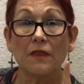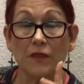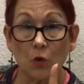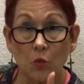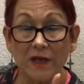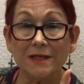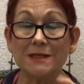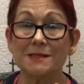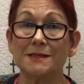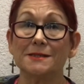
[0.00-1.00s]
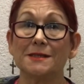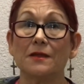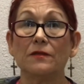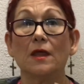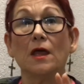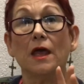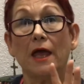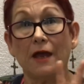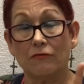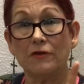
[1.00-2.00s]
their weaknesses,
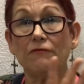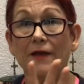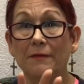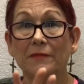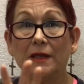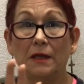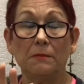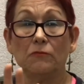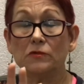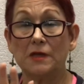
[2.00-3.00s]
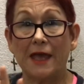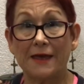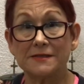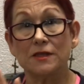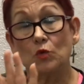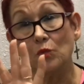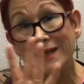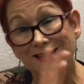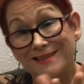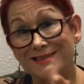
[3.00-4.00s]
Every family has their
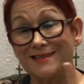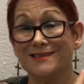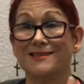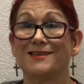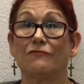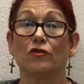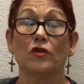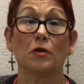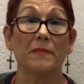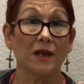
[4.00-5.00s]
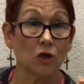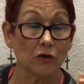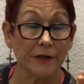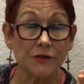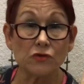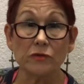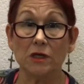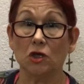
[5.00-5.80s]
weaknesses for their medical history.